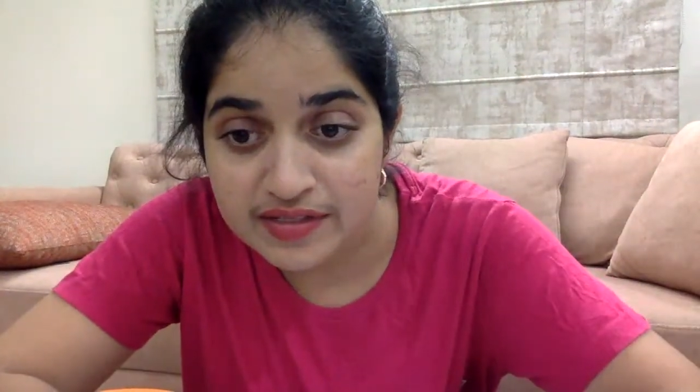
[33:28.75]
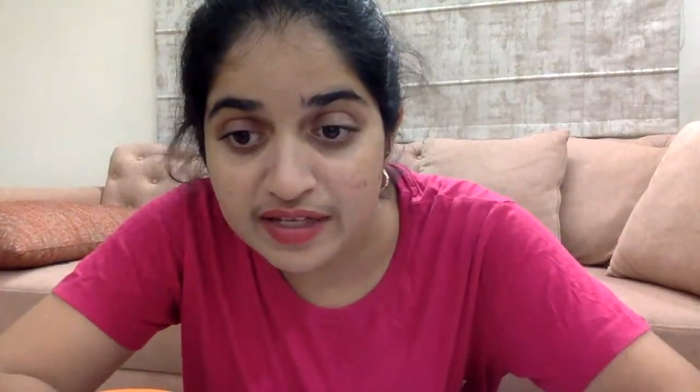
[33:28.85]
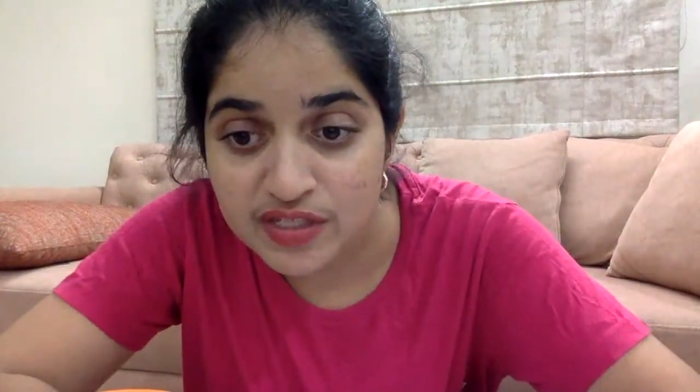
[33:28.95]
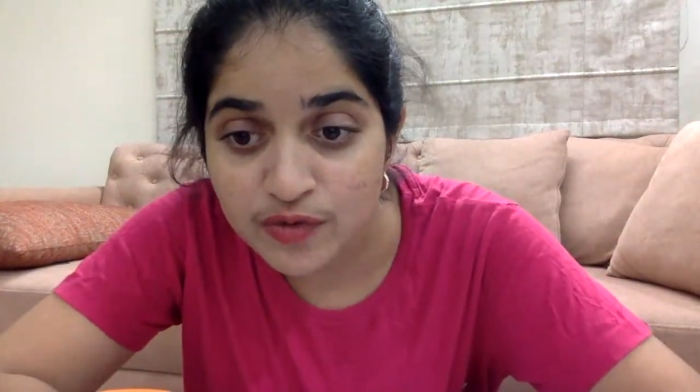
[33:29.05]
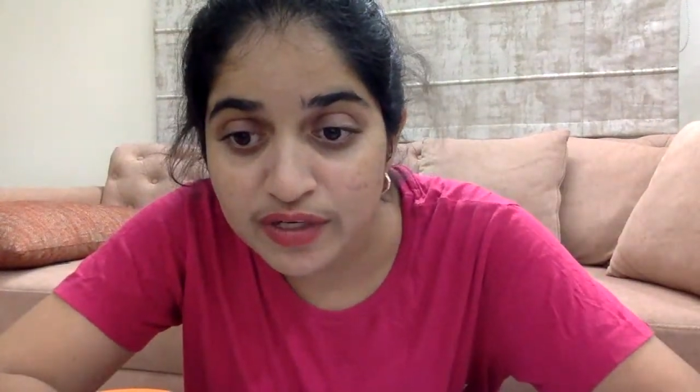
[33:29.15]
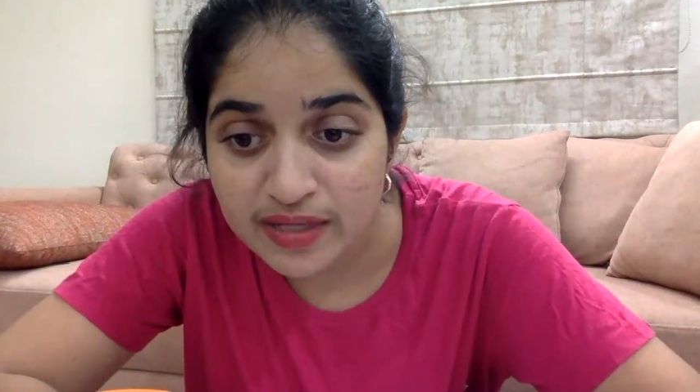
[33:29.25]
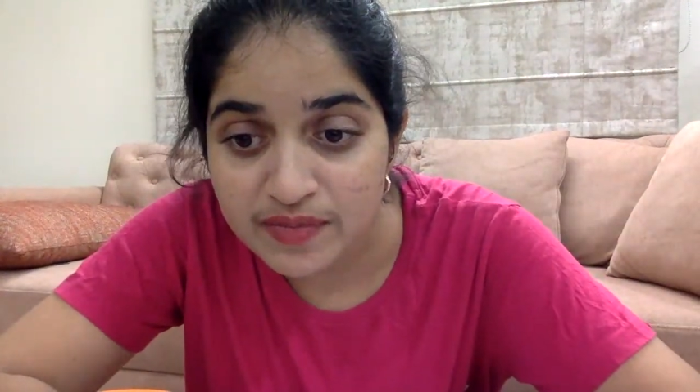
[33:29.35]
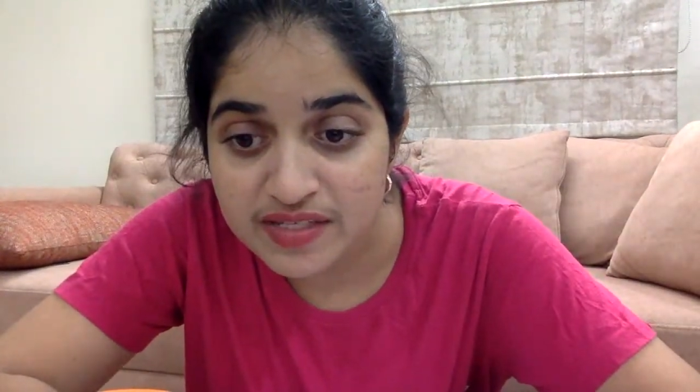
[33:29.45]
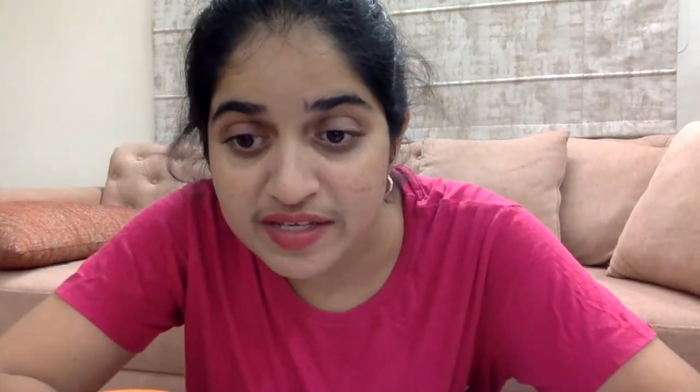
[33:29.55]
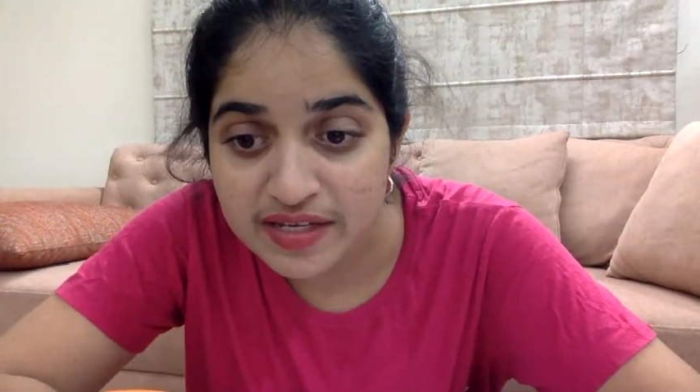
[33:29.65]
That's what I'm
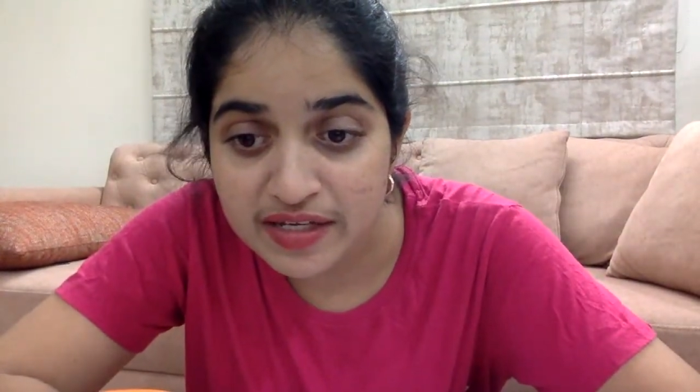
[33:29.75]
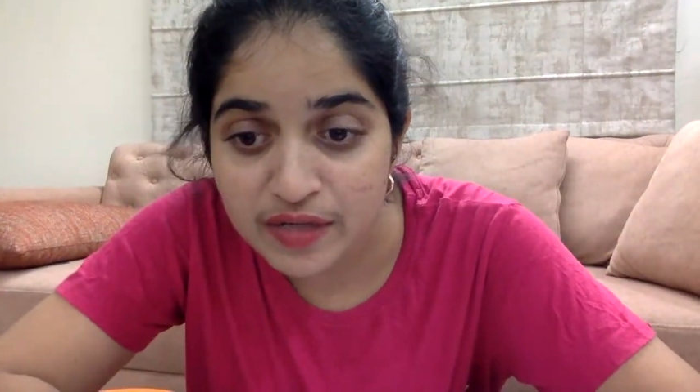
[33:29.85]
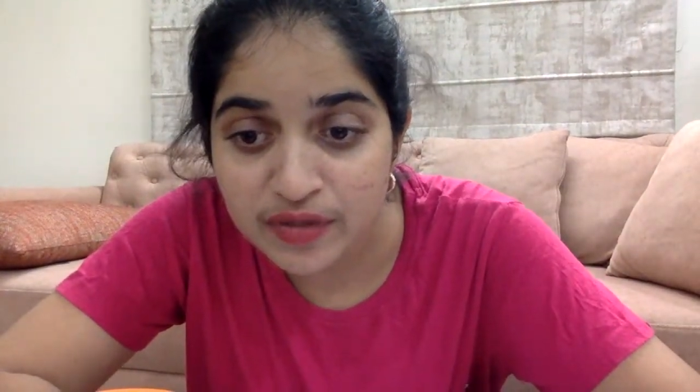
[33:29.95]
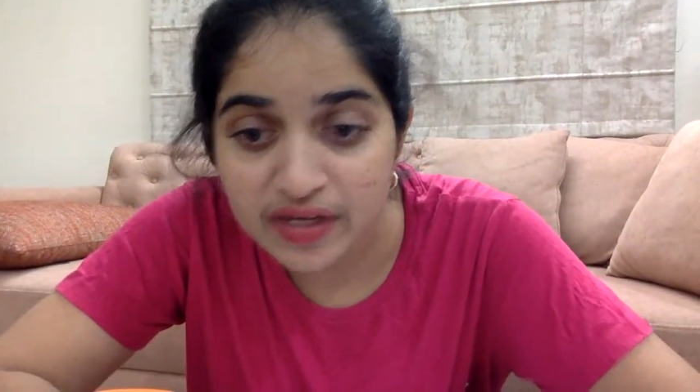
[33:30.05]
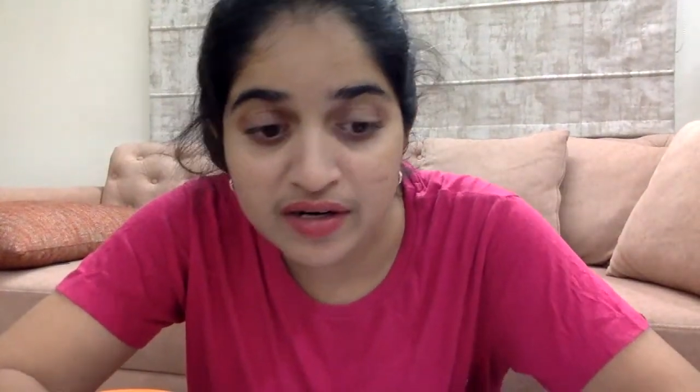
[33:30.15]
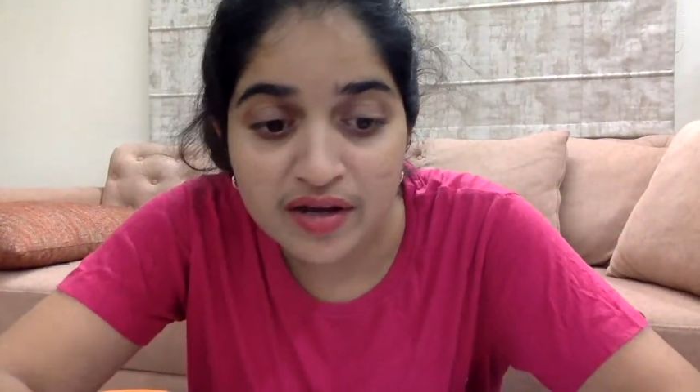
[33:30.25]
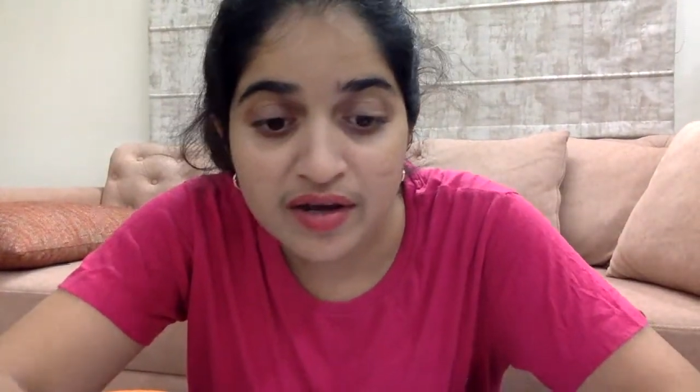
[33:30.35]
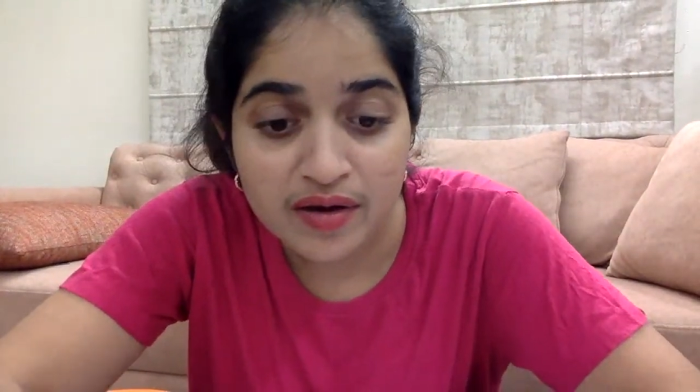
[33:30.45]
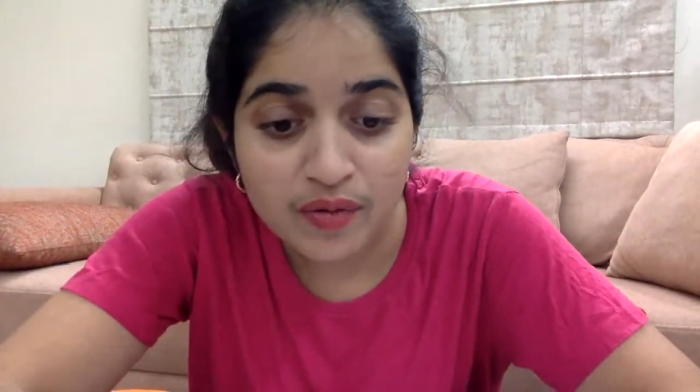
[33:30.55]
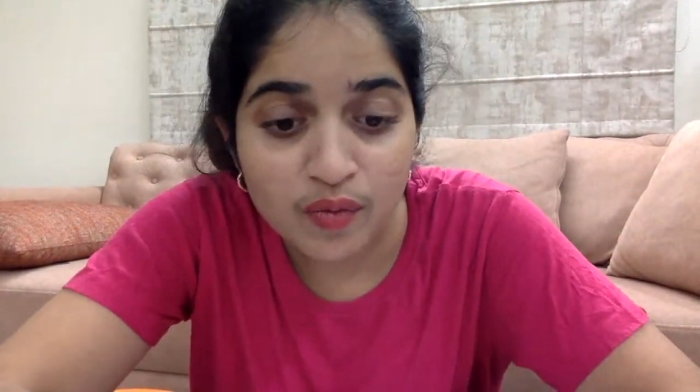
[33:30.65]
saying. You can
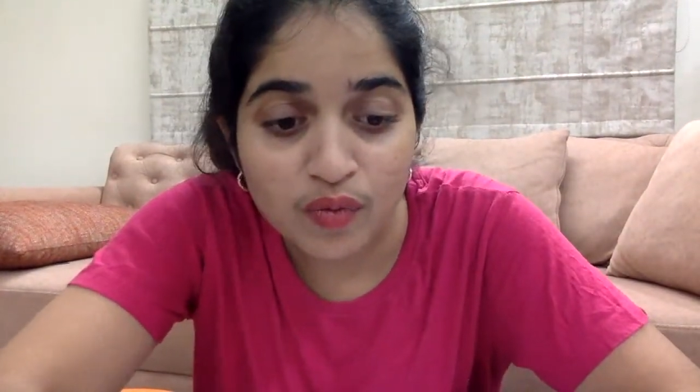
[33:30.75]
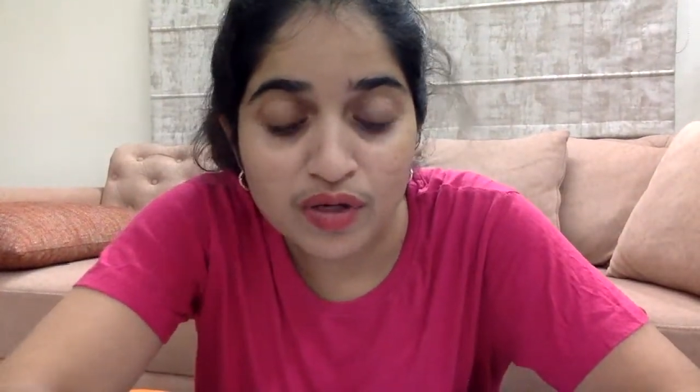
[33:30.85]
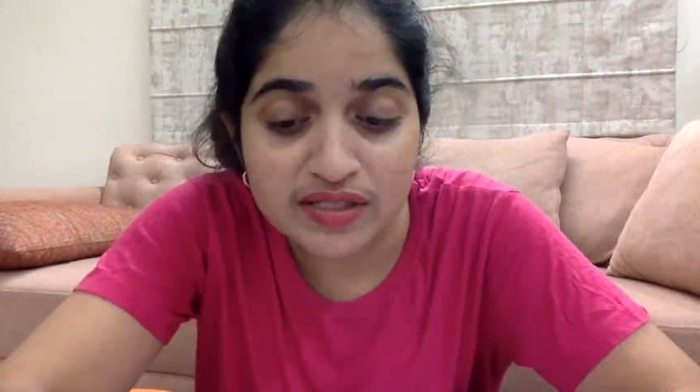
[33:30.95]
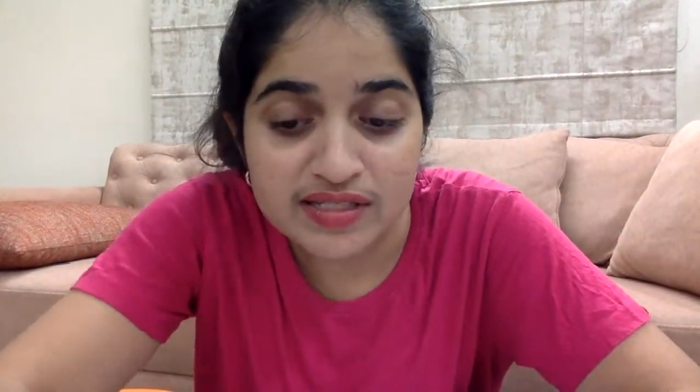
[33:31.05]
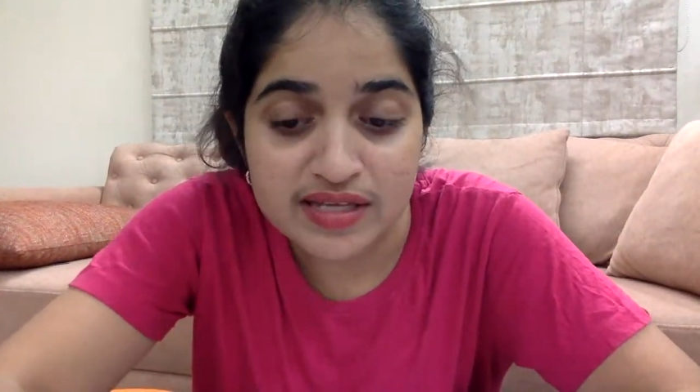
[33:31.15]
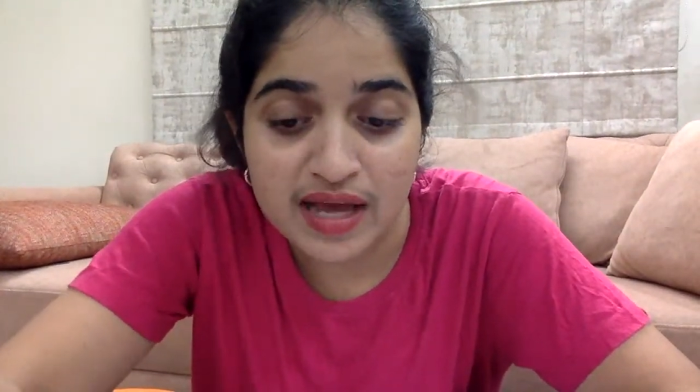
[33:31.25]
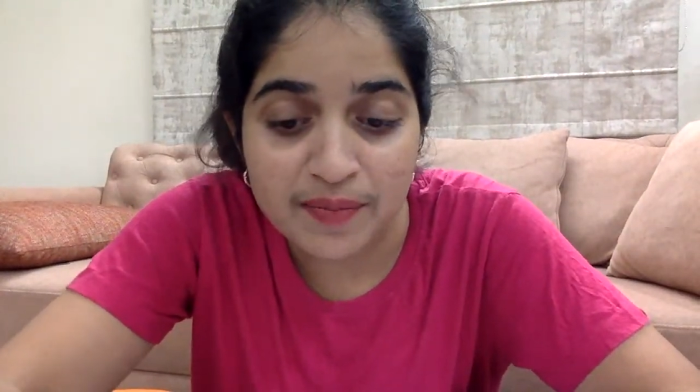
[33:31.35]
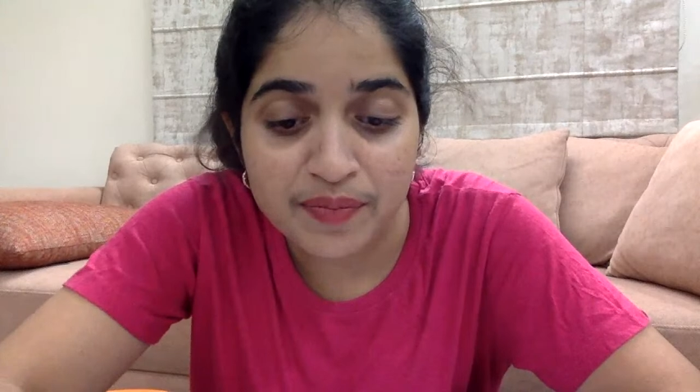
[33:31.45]
WhatsApp